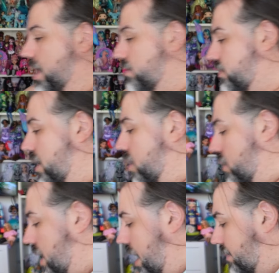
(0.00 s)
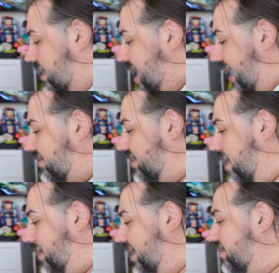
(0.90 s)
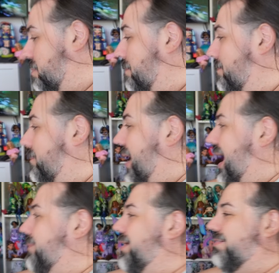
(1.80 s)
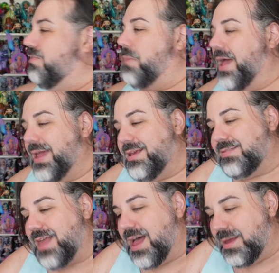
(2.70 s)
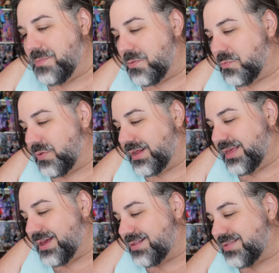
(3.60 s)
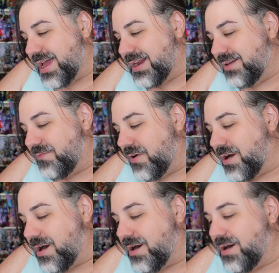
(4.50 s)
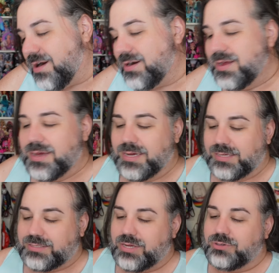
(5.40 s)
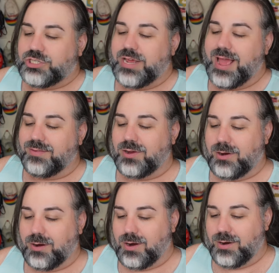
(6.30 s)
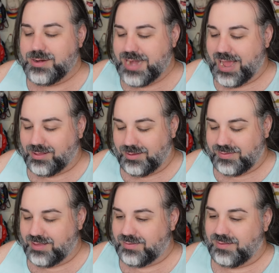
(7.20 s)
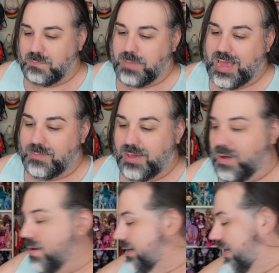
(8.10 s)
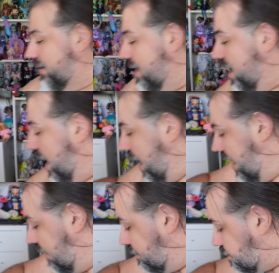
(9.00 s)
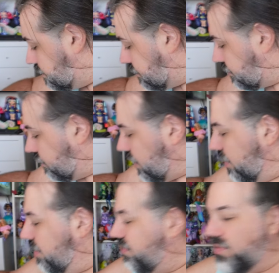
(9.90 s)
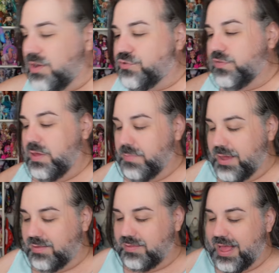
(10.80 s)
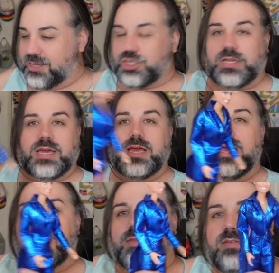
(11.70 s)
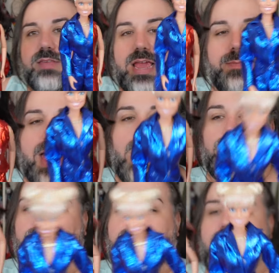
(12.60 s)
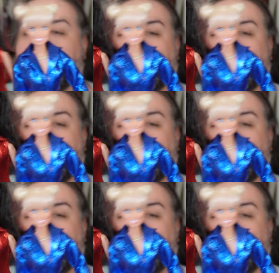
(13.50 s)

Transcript: So um, next up is Baby Spice. I'm really excited for her. So she has her, her necklace that says baby on it. Um, this is interesting because it's actually the same outfit as